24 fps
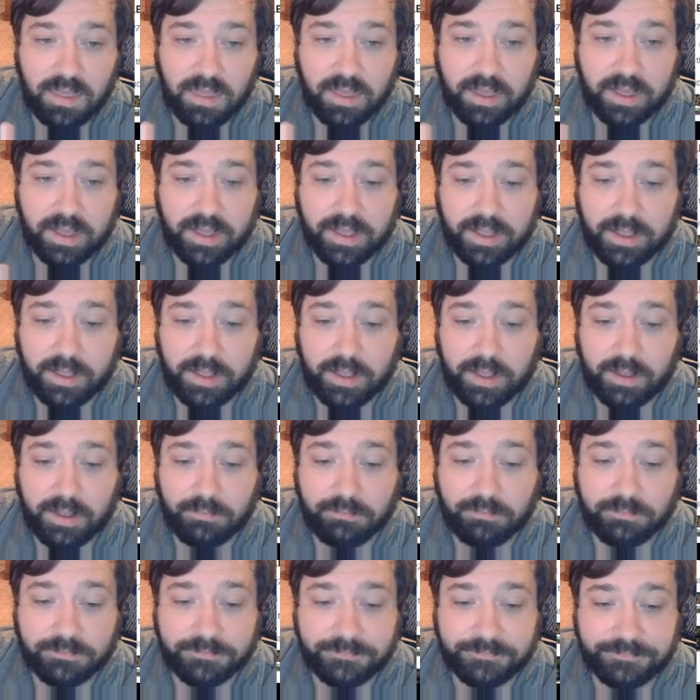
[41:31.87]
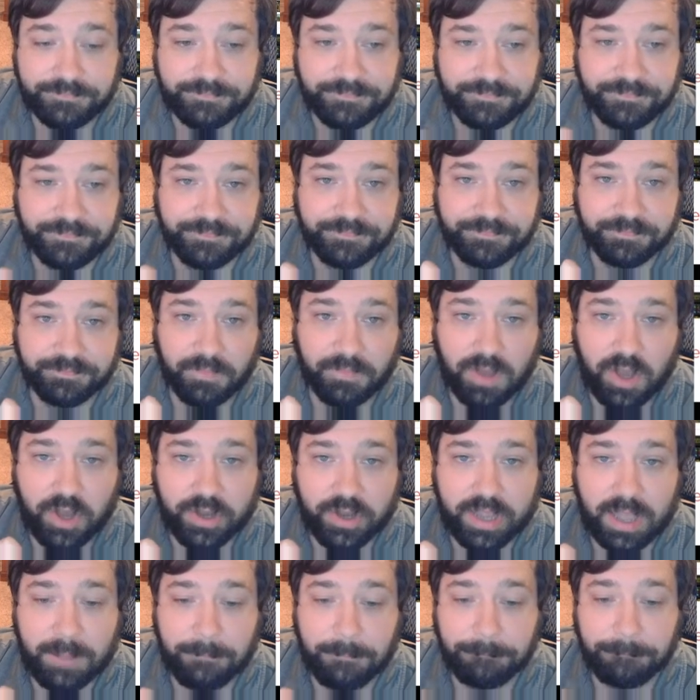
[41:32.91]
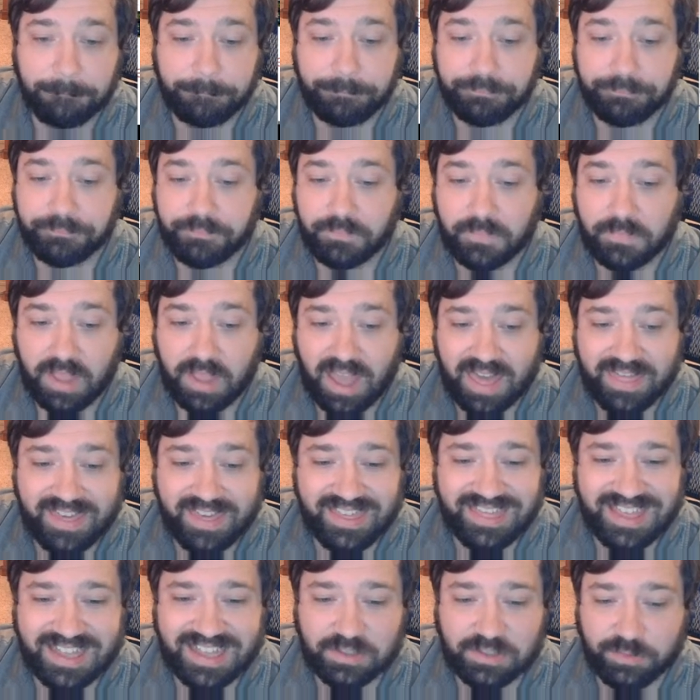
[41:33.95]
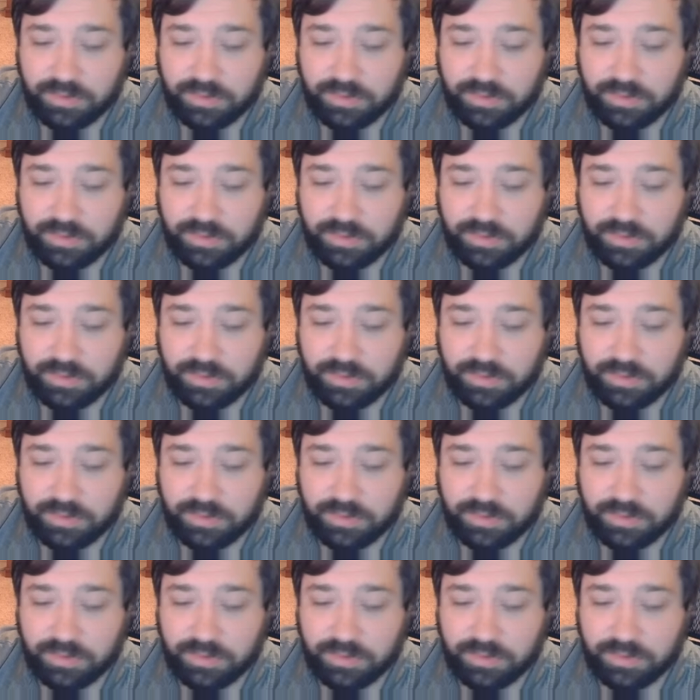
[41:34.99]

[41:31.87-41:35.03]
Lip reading: Okay. I think that's